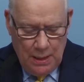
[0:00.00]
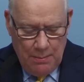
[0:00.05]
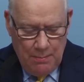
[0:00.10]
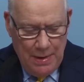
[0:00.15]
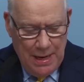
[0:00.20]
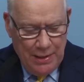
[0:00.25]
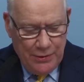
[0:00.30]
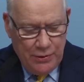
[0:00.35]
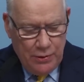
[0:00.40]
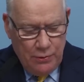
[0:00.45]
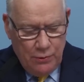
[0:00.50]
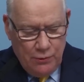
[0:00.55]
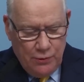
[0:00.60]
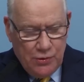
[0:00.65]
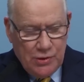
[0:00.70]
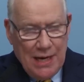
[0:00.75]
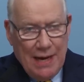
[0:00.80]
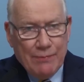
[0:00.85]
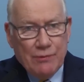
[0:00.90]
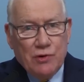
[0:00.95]
Matthew
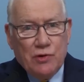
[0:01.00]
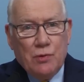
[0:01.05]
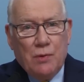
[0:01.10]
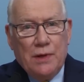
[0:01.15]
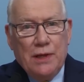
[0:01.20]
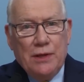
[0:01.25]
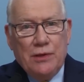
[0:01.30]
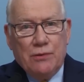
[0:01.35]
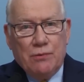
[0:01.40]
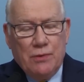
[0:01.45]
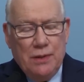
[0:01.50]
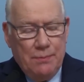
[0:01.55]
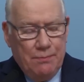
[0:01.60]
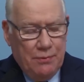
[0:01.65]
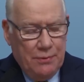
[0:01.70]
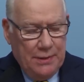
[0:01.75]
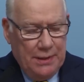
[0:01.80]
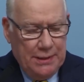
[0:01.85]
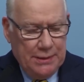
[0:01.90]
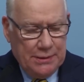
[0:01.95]
chapter 23,
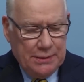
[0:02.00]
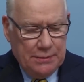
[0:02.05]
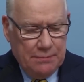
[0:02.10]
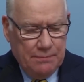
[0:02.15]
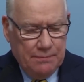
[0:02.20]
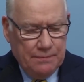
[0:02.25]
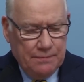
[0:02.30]
please.